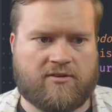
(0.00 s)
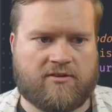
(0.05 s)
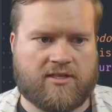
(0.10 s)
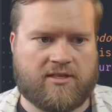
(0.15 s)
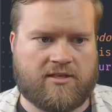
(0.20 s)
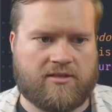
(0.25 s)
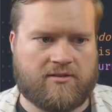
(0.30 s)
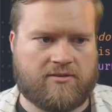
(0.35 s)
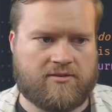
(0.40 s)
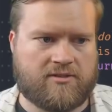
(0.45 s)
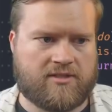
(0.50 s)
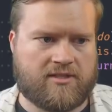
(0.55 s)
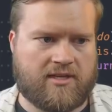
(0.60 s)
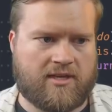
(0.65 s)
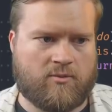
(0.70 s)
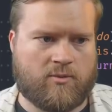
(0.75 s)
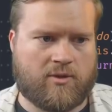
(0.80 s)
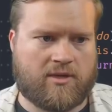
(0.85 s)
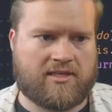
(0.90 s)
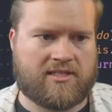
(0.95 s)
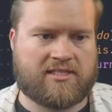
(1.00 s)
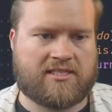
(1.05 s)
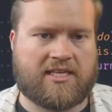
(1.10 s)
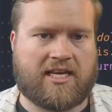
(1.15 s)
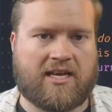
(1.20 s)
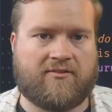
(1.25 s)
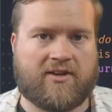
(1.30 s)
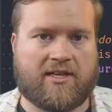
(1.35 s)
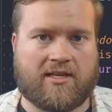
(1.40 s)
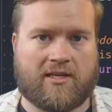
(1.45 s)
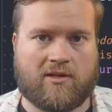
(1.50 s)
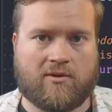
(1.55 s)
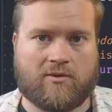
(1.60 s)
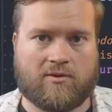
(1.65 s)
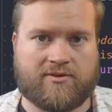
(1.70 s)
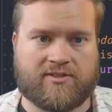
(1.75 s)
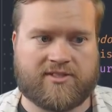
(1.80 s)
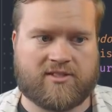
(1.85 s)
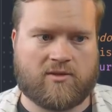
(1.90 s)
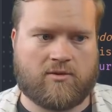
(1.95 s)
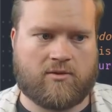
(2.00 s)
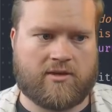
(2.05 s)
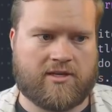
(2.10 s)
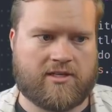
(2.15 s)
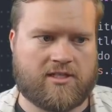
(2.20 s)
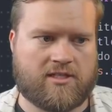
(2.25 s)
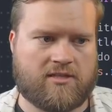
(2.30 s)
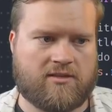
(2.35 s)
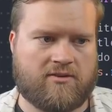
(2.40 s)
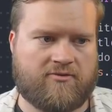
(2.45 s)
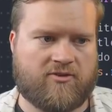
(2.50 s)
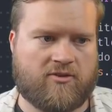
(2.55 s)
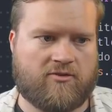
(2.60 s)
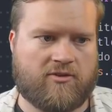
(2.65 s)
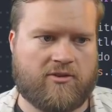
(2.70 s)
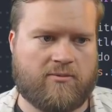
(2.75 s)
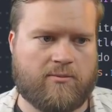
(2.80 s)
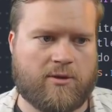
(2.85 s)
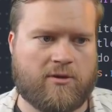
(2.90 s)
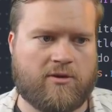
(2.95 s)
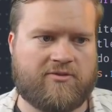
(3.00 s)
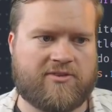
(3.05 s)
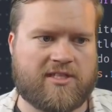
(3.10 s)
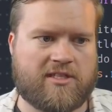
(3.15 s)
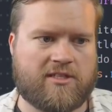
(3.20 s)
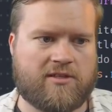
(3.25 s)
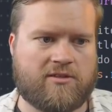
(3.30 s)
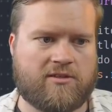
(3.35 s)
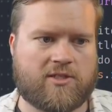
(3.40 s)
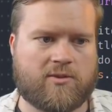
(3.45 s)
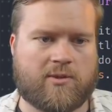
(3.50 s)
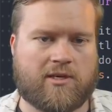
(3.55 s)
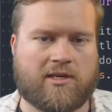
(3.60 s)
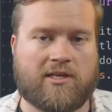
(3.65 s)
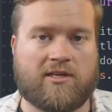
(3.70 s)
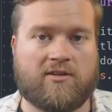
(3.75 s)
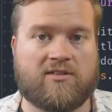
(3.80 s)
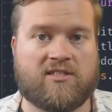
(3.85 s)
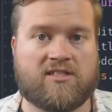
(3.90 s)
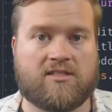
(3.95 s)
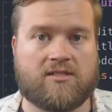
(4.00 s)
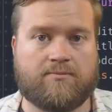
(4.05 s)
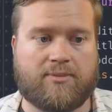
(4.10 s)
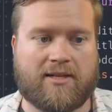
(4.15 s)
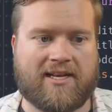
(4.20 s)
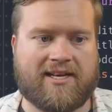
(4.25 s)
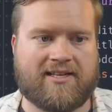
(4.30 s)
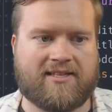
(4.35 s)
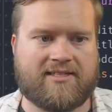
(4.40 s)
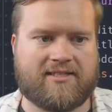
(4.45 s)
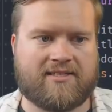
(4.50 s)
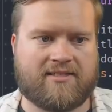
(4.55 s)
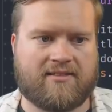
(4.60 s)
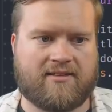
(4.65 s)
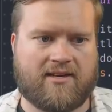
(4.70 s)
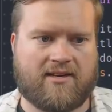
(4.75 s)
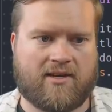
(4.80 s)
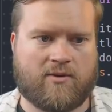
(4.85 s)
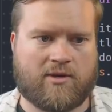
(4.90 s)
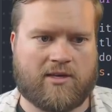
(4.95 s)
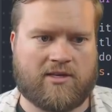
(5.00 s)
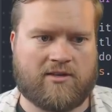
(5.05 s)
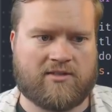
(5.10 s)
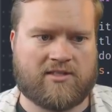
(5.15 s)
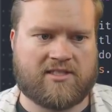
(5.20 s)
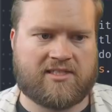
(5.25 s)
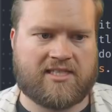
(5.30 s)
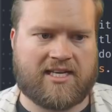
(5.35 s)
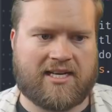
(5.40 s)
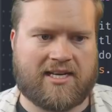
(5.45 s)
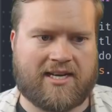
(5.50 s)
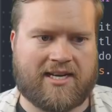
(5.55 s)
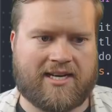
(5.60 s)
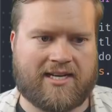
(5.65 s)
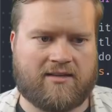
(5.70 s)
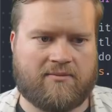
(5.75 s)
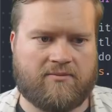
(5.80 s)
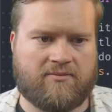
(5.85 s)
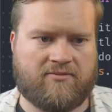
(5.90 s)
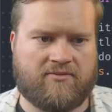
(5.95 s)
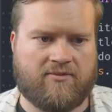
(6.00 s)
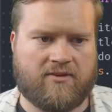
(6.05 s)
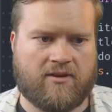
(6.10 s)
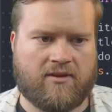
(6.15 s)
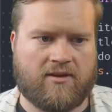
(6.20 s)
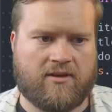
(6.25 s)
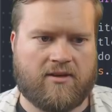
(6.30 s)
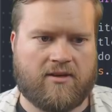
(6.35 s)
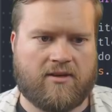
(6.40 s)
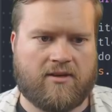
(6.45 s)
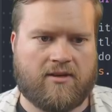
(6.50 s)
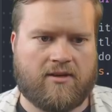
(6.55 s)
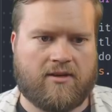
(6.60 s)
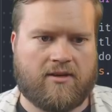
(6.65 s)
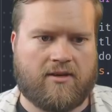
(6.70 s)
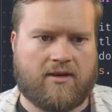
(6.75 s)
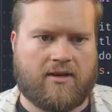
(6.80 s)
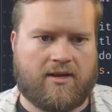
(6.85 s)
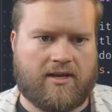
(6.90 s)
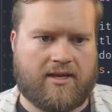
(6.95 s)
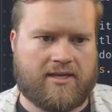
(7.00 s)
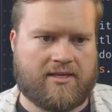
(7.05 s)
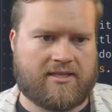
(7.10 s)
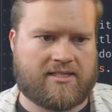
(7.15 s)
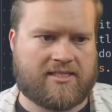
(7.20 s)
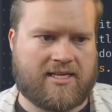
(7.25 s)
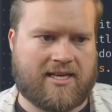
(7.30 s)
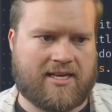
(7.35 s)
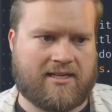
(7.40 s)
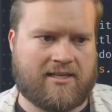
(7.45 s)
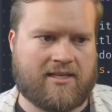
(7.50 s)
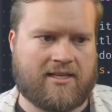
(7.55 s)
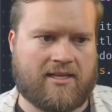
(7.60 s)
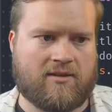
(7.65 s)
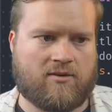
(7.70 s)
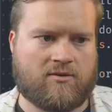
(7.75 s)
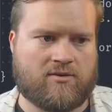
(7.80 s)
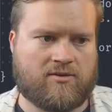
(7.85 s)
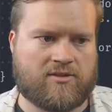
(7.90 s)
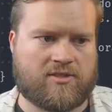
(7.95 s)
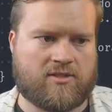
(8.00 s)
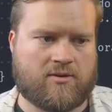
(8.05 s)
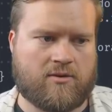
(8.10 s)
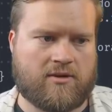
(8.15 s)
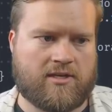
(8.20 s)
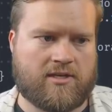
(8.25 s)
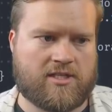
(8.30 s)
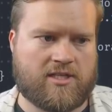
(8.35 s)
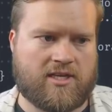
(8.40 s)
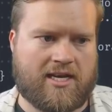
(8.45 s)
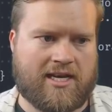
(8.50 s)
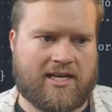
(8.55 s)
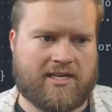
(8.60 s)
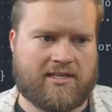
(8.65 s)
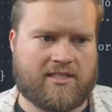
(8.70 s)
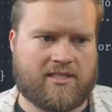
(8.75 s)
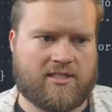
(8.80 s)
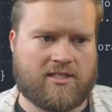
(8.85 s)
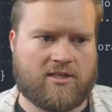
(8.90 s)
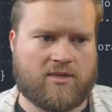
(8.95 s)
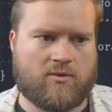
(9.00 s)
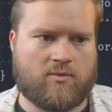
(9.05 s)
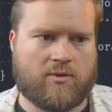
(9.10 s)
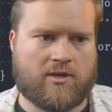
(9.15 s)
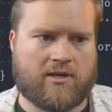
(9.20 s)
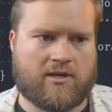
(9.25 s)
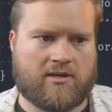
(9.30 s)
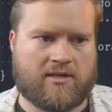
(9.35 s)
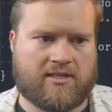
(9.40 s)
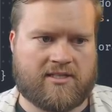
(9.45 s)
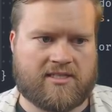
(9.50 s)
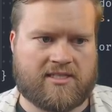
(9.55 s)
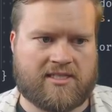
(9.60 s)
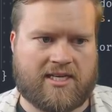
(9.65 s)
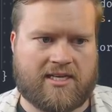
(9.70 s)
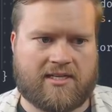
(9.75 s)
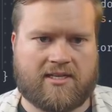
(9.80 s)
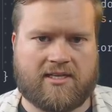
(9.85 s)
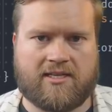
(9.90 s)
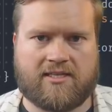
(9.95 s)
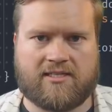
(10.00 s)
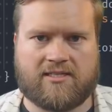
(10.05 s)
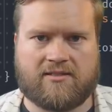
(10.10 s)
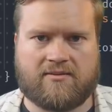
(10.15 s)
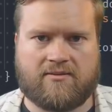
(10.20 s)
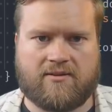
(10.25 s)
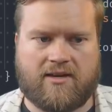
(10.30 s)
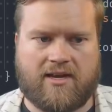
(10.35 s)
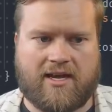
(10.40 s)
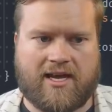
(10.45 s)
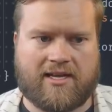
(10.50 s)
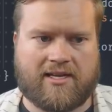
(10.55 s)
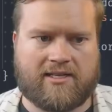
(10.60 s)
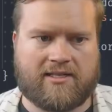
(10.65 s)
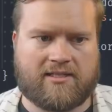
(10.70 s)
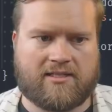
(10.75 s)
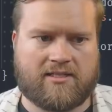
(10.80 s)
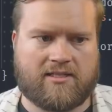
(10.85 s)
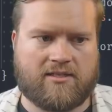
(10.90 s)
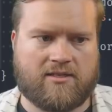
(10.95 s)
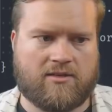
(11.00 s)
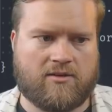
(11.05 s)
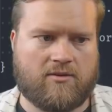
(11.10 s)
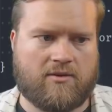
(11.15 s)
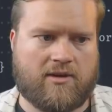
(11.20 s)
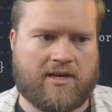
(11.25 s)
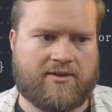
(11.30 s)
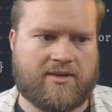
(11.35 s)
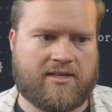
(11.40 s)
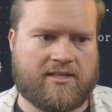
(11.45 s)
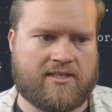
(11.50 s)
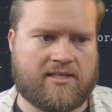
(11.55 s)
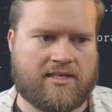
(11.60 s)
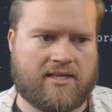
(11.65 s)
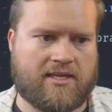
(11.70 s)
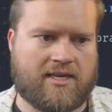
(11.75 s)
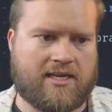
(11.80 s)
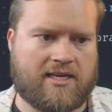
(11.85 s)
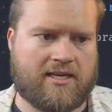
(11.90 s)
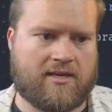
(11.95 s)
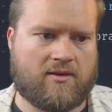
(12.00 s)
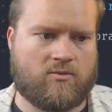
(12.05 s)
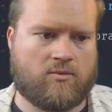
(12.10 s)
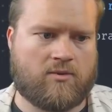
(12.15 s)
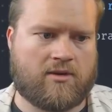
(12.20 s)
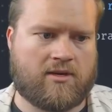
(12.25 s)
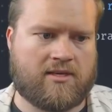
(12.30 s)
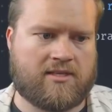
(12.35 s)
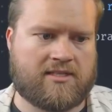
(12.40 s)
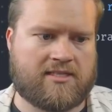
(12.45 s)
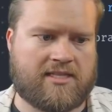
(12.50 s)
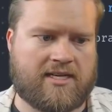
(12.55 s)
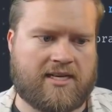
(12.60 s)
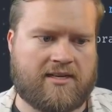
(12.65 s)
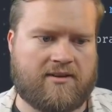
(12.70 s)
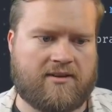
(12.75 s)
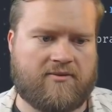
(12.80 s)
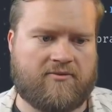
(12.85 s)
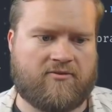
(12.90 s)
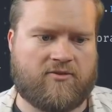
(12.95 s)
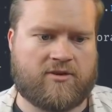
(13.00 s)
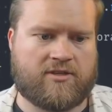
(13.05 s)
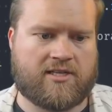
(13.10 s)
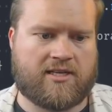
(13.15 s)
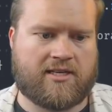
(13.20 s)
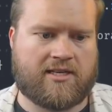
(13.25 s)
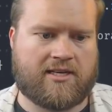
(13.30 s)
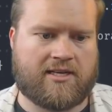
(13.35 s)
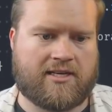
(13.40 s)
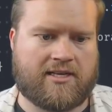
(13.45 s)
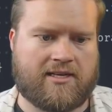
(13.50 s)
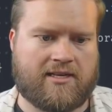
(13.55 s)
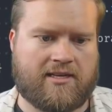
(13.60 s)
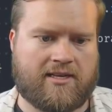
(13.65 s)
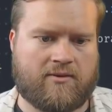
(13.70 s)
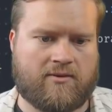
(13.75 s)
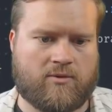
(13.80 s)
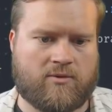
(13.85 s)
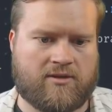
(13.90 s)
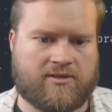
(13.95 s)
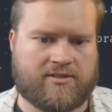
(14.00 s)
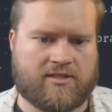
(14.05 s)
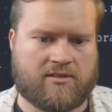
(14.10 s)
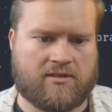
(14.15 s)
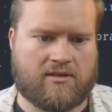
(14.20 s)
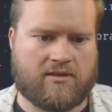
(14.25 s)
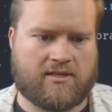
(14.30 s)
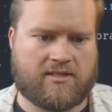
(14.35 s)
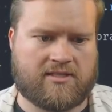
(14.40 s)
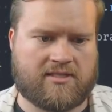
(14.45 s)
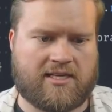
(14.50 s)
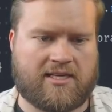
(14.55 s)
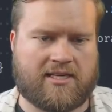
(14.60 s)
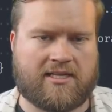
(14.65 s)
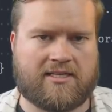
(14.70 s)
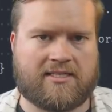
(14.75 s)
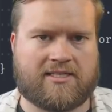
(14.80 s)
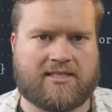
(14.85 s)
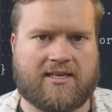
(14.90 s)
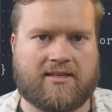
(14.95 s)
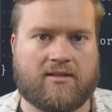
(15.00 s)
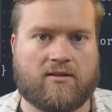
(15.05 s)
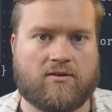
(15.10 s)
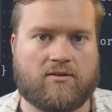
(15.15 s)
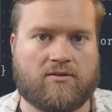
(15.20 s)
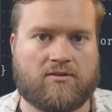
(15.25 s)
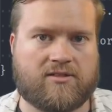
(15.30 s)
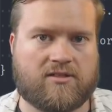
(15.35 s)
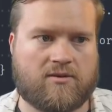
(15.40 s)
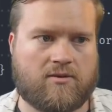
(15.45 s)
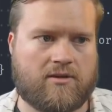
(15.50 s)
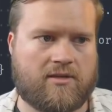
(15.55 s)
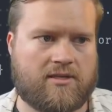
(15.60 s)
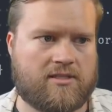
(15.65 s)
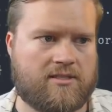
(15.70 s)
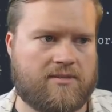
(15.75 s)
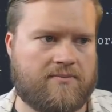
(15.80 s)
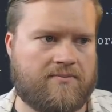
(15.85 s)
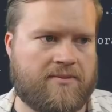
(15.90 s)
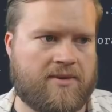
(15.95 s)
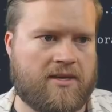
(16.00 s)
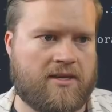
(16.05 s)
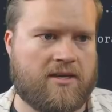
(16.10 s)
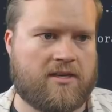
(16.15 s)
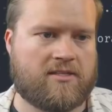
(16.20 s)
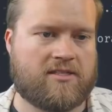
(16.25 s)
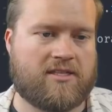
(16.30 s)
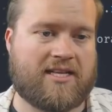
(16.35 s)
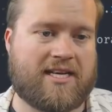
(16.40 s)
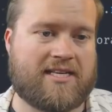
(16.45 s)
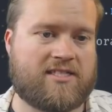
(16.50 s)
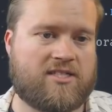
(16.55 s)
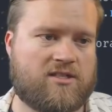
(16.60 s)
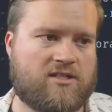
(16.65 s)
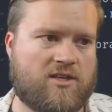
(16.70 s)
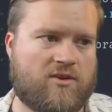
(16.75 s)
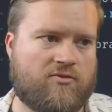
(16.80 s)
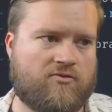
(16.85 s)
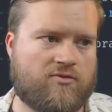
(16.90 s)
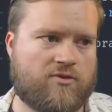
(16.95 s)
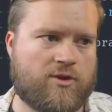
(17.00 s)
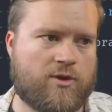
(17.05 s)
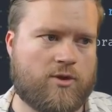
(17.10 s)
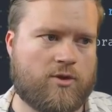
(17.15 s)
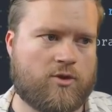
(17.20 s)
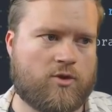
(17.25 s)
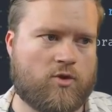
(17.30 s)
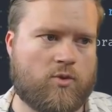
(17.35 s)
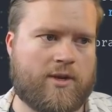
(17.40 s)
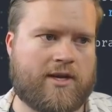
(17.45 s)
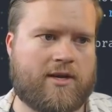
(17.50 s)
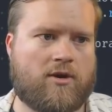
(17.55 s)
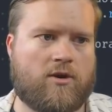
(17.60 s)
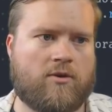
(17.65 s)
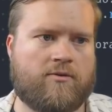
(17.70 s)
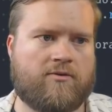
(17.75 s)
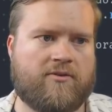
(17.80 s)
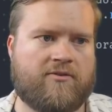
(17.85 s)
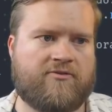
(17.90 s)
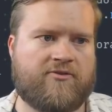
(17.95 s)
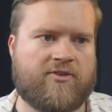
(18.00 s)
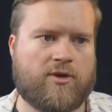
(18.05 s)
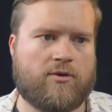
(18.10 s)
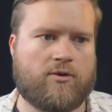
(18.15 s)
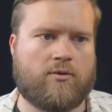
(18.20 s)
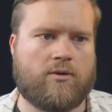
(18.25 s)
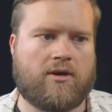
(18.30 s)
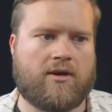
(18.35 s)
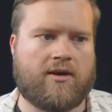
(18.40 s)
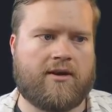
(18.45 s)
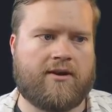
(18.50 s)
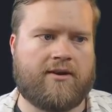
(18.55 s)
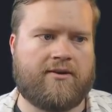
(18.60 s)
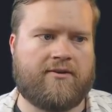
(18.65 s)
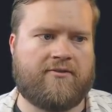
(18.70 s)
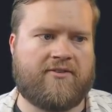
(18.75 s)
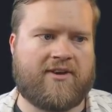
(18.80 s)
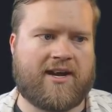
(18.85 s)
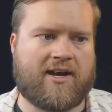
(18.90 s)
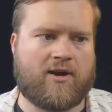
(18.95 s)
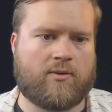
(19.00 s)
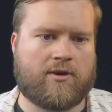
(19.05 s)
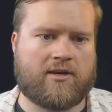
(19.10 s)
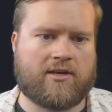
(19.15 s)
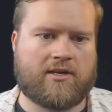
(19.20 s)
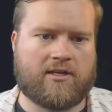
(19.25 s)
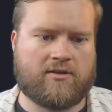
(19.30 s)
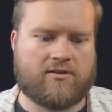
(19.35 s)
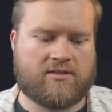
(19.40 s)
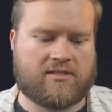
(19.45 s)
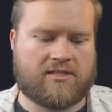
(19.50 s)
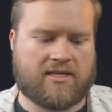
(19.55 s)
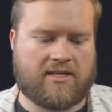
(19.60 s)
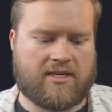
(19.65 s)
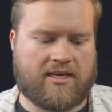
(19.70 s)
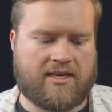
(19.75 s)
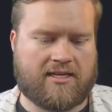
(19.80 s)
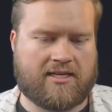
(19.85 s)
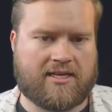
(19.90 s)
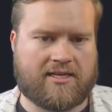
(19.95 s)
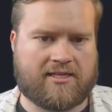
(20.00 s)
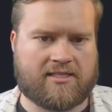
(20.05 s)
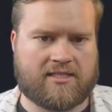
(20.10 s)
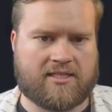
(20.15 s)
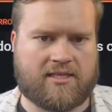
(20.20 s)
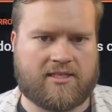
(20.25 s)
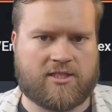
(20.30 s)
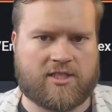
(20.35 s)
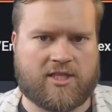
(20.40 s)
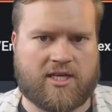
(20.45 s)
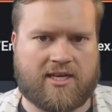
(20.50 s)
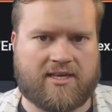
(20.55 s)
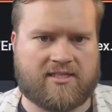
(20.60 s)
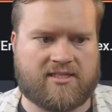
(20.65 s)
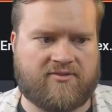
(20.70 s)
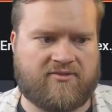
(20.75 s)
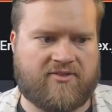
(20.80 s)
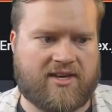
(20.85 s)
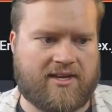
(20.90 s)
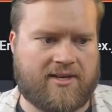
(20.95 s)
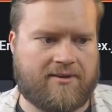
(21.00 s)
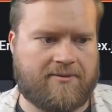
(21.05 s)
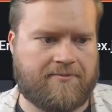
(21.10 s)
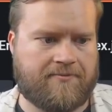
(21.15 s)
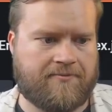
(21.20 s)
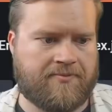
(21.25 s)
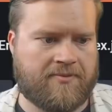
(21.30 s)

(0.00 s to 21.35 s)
to-dos, and we're going to save it in local storage. For remove to-dos, we're going to use splice, and we're going to use set item inside the local storage. Edit to-do, we're going to set this edit to-do, and then done edit, we're going to set for done edit, and we're also going to set it inside the local storage. So that's just a real quick overview of how we're going to use the index.js file.